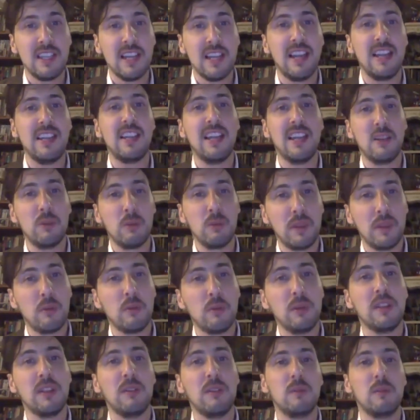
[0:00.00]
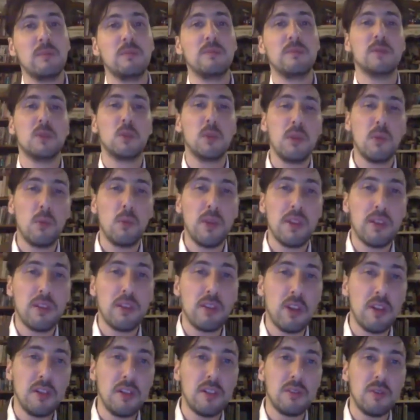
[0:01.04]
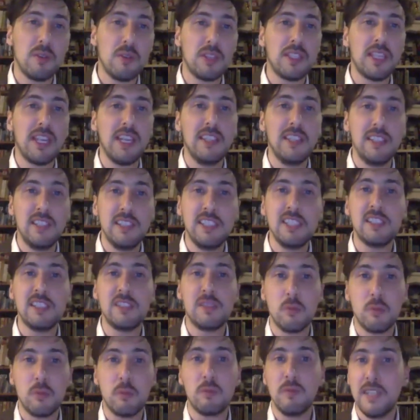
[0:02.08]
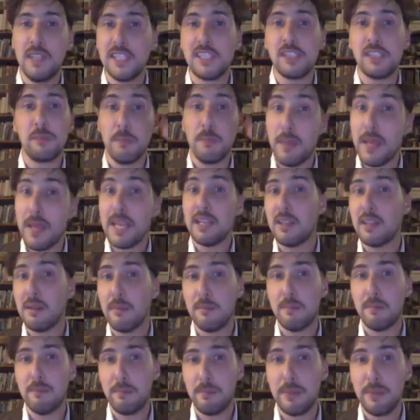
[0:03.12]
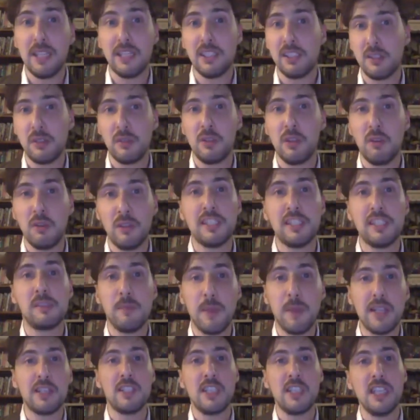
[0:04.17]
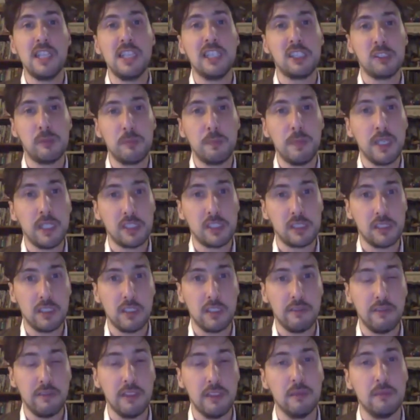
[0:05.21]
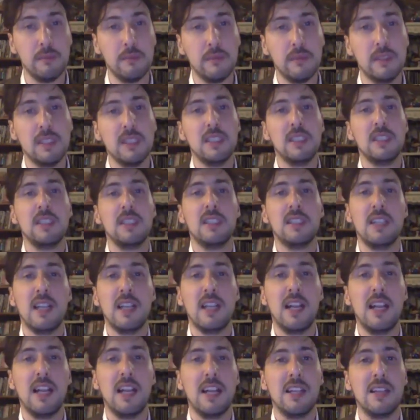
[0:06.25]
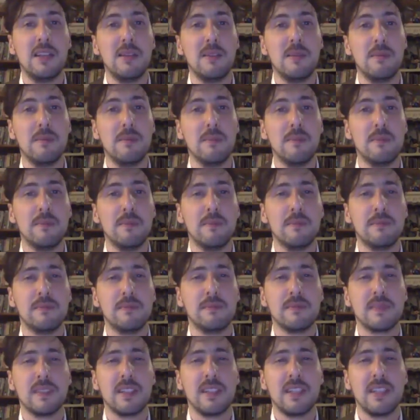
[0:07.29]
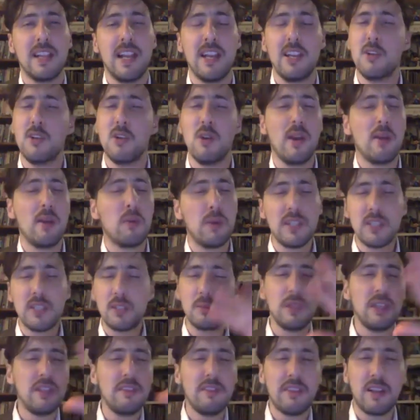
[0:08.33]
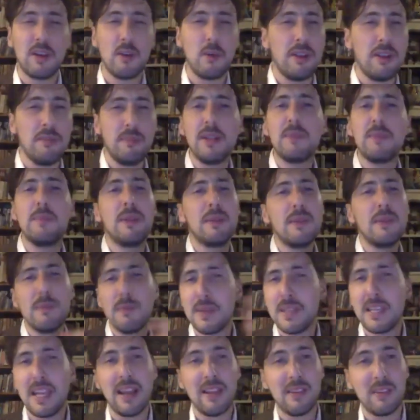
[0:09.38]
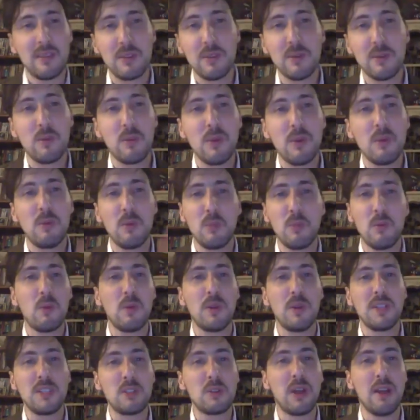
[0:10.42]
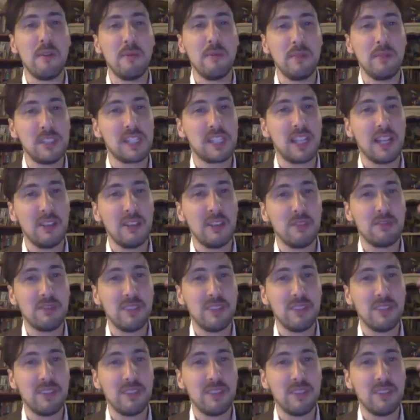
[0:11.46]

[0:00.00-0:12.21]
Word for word: and and we we we, we thought okay this let's make them pigs you know let's make chileans pigs in the film um i don't know i went really far away but but, but yeah you, we we wanted to have this kind of